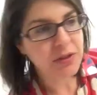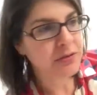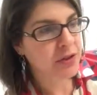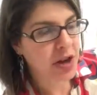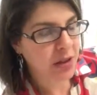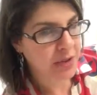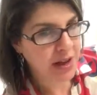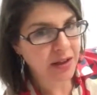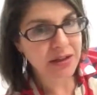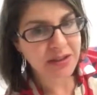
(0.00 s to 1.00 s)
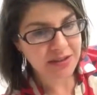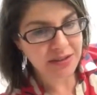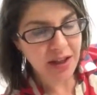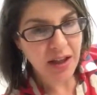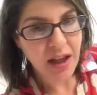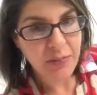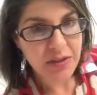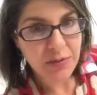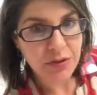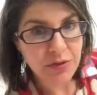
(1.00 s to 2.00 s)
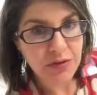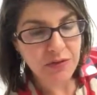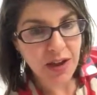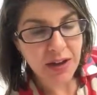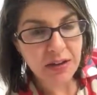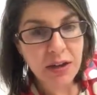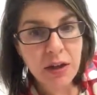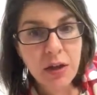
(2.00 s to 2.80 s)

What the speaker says: look for commonalities, see what you can find.